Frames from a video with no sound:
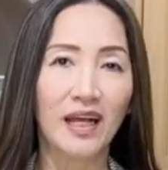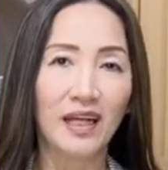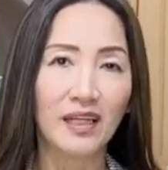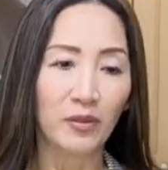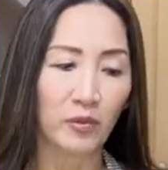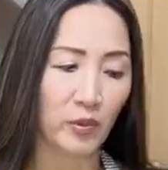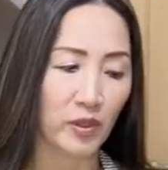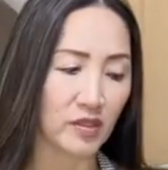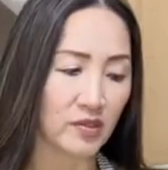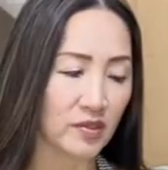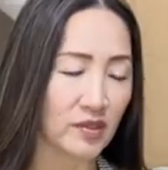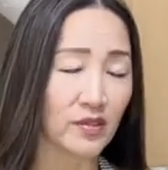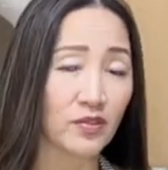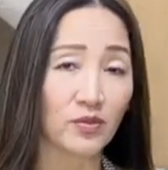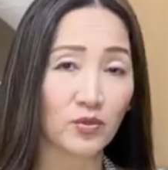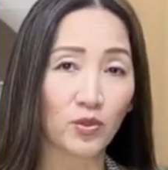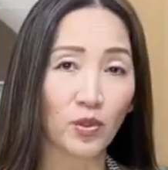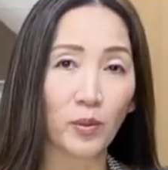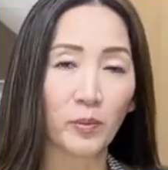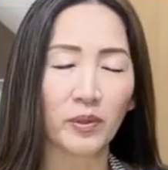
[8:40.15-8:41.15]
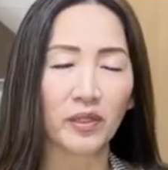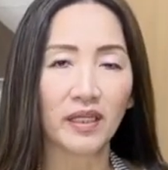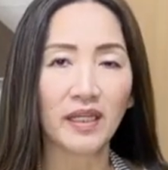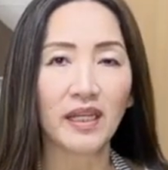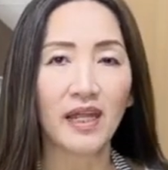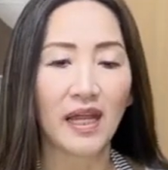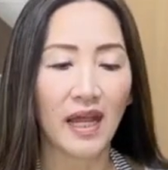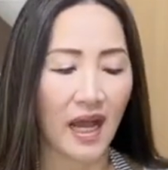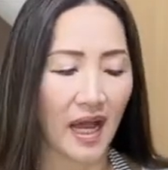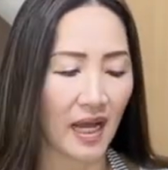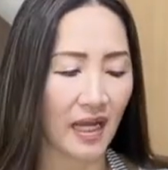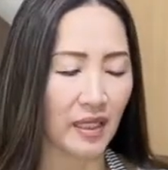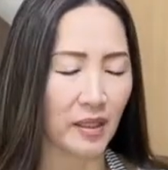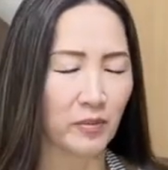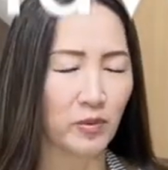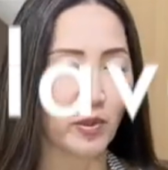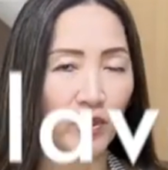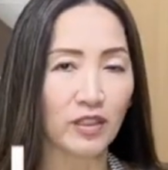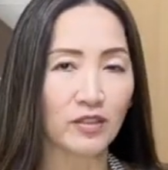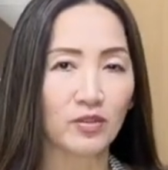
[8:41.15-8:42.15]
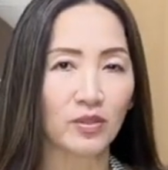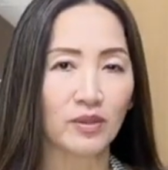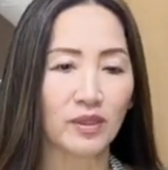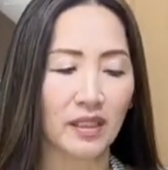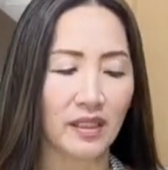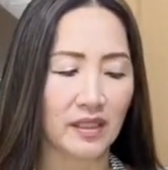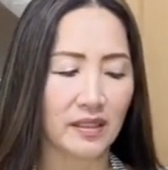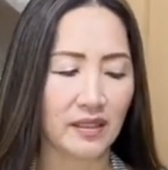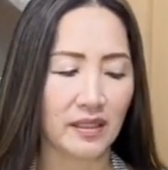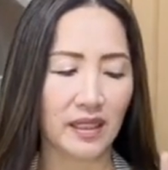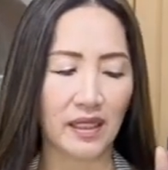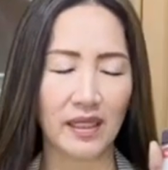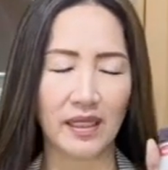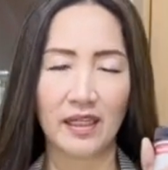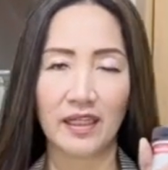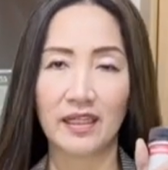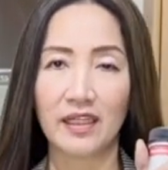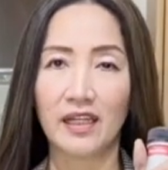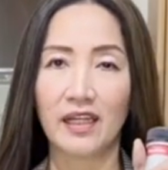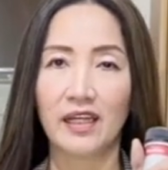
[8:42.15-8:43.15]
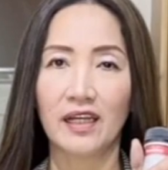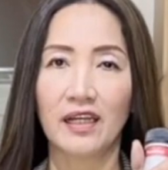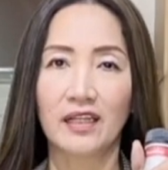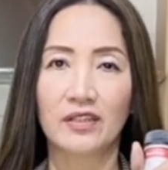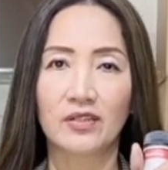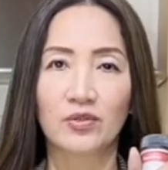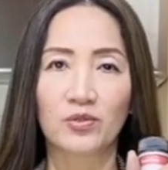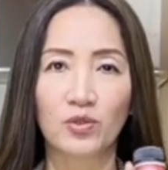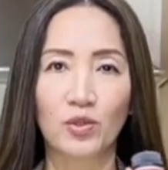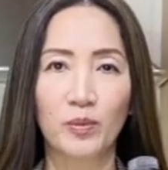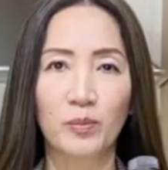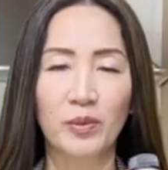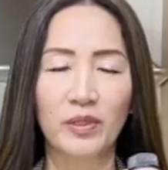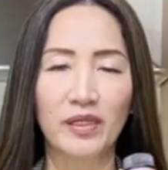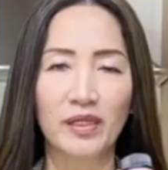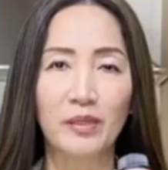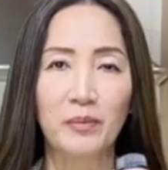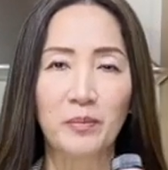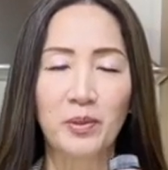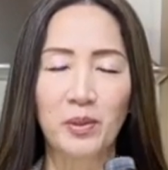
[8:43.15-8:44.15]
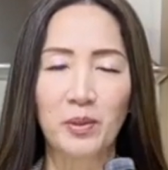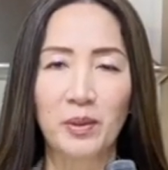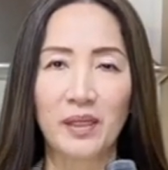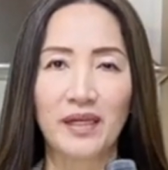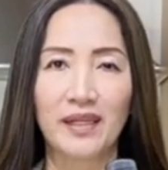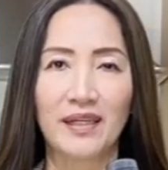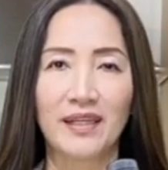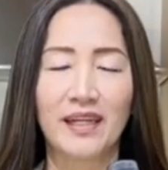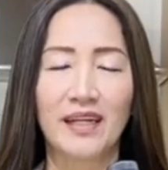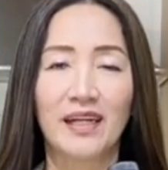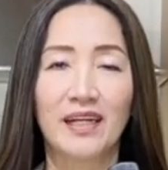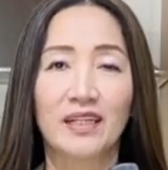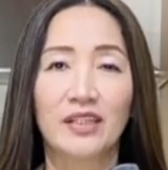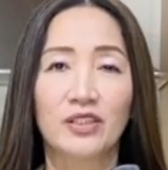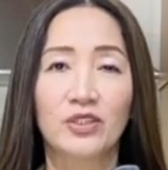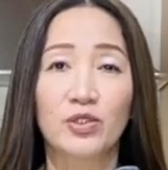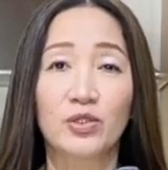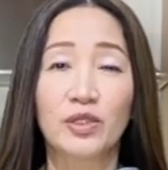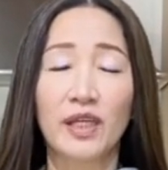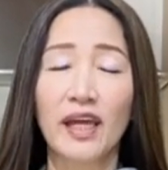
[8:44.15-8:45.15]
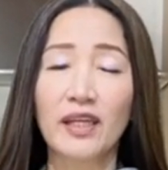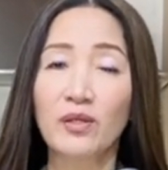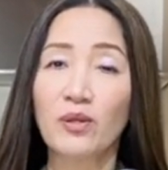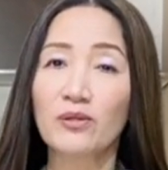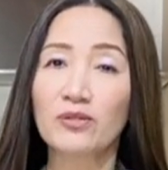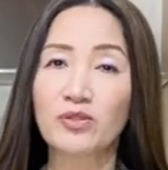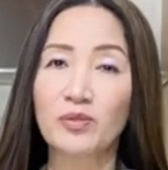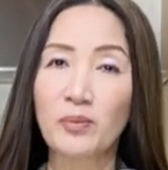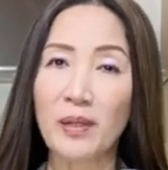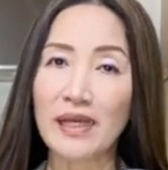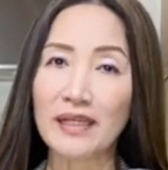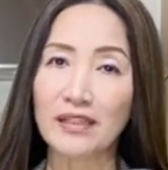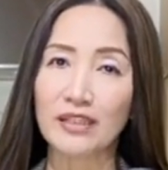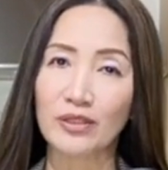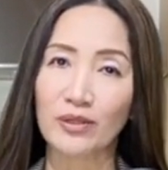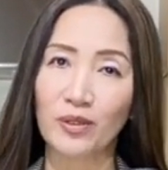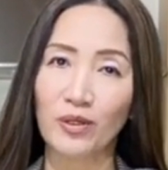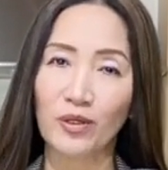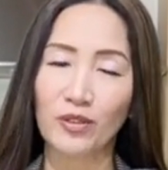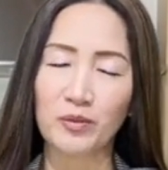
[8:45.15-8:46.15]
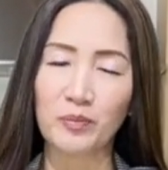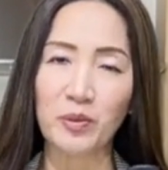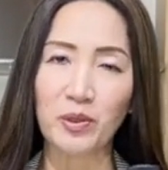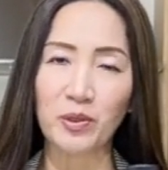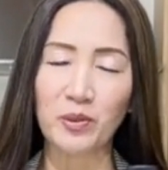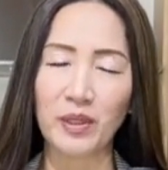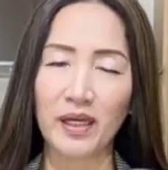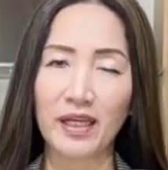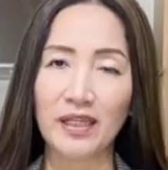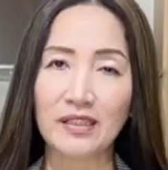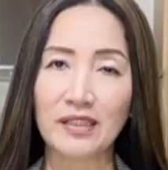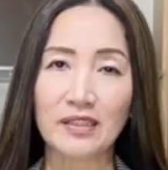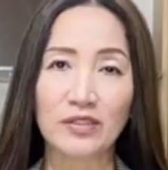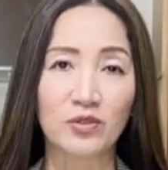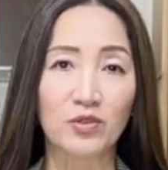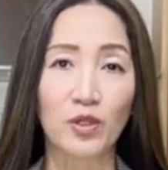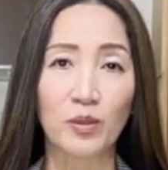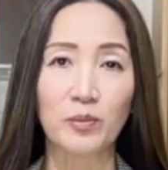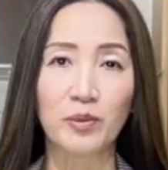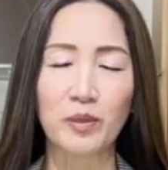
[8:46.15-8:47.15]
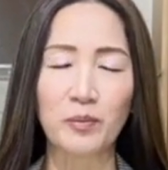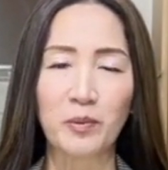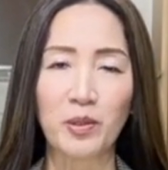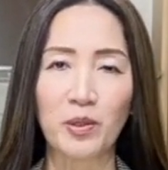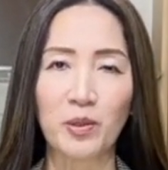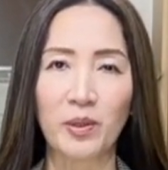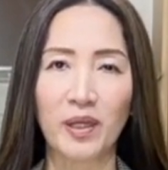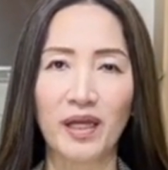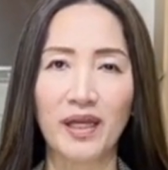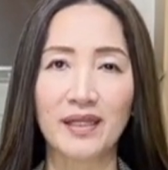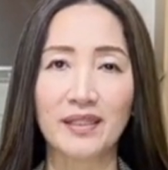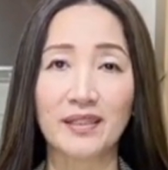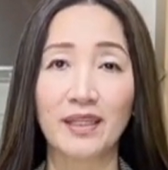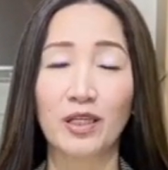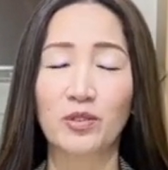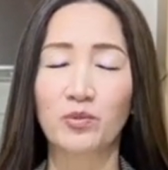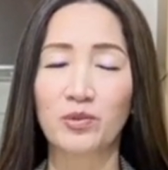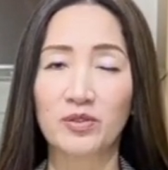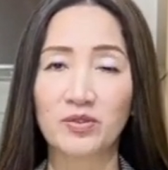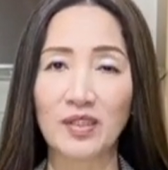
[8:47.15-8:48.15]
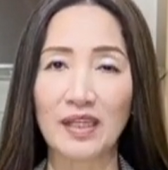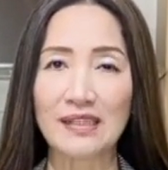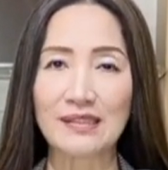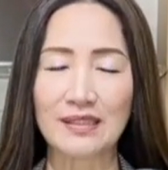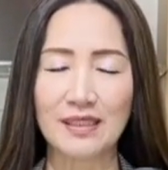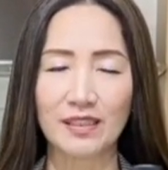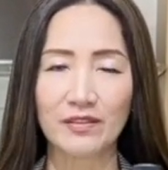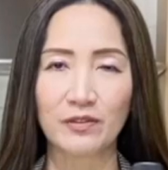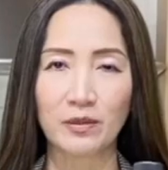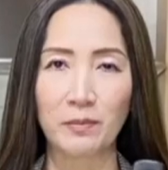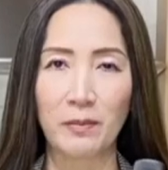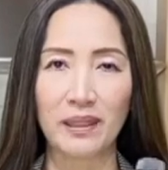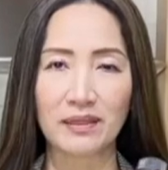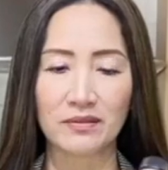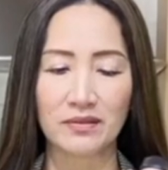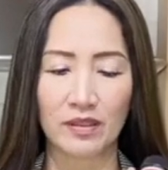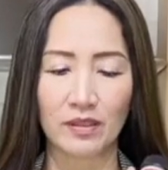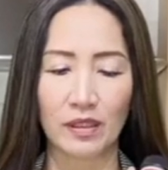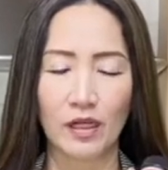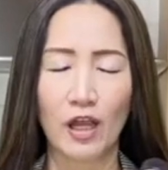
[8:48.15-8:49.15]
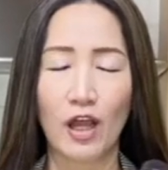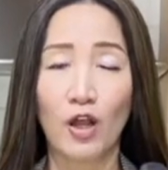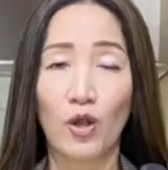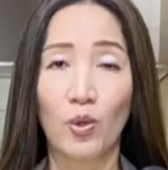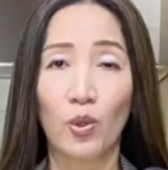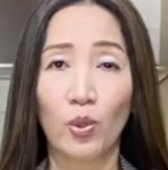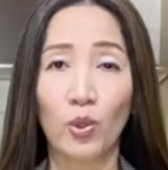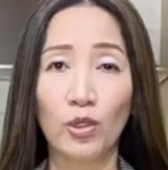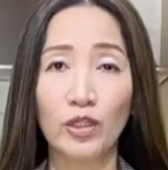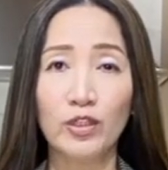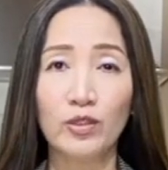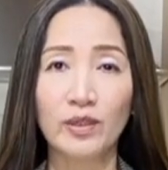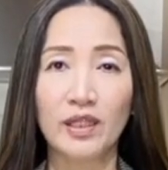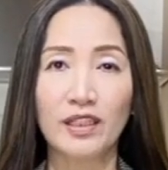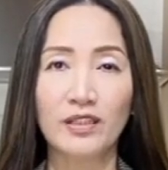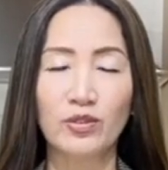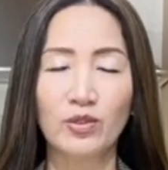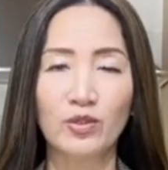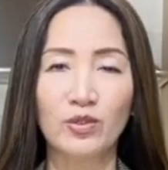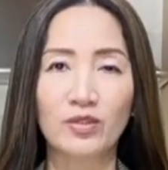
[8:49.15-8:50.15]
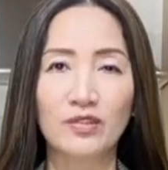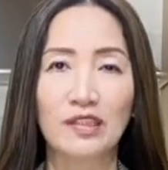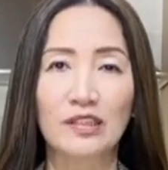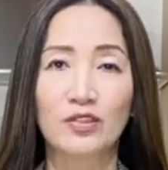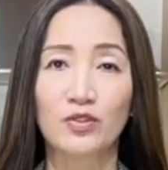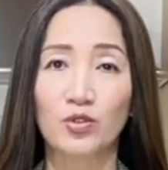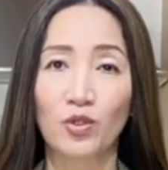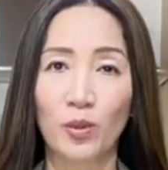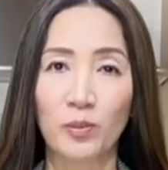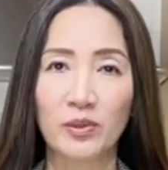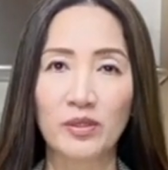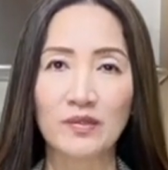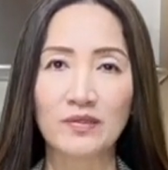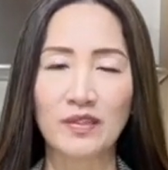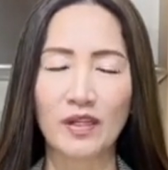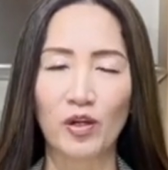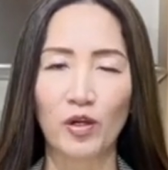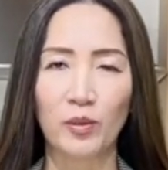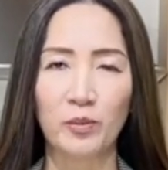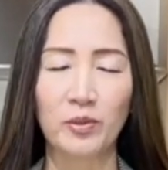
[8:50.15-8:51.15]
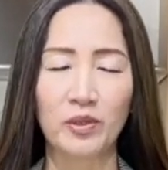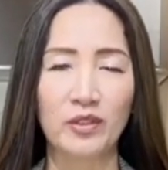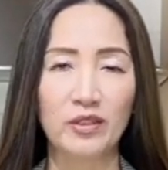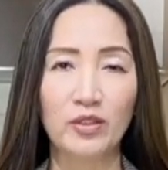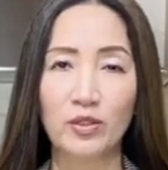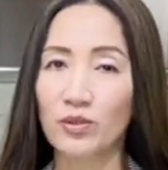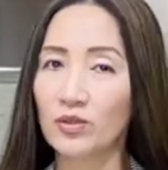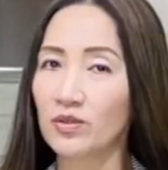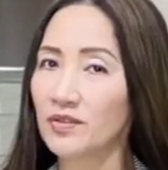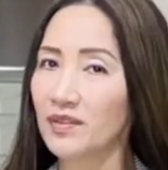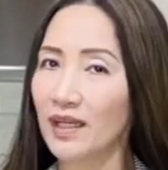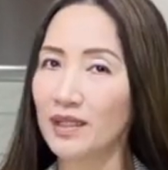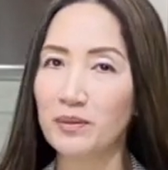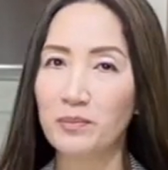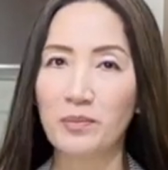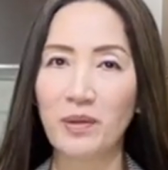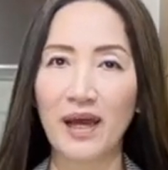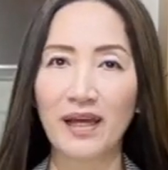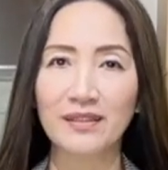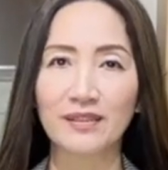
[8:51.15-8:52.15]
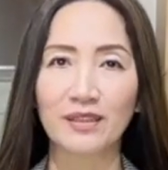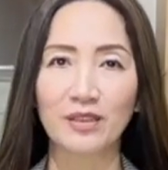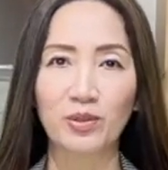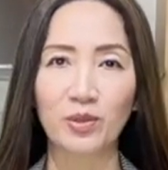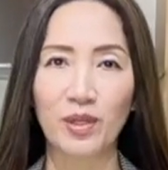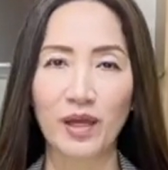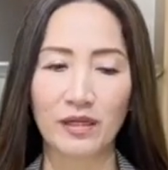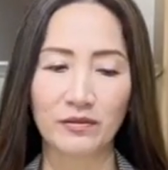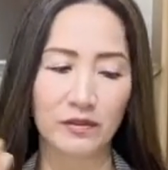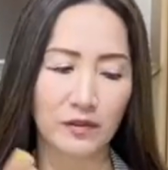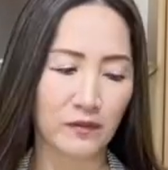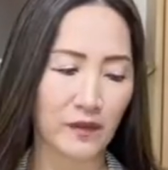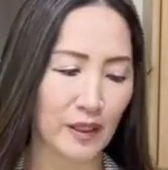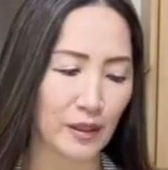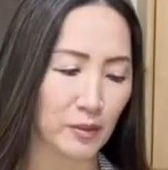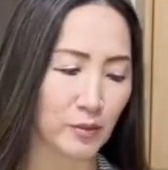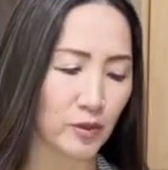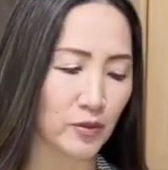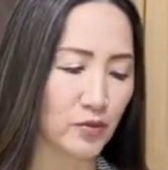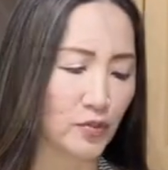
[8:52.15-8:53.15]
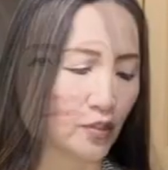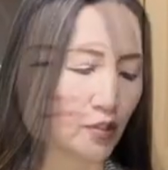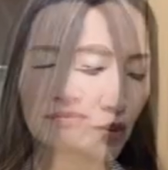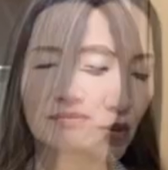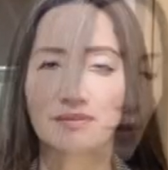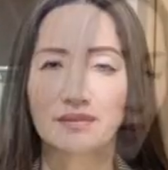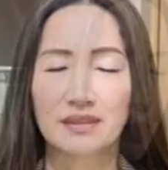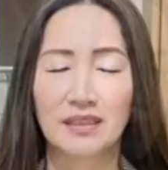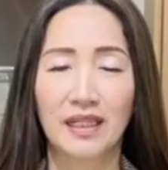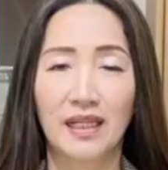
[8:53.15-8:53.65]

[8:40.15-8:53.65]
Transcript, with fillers: which is strawberry, I am going to need a strawberry puree. You can also make your own puree, strawberry puree, that will taste even better. Or you can use strawberry syrup. Use any brand that you have available to you.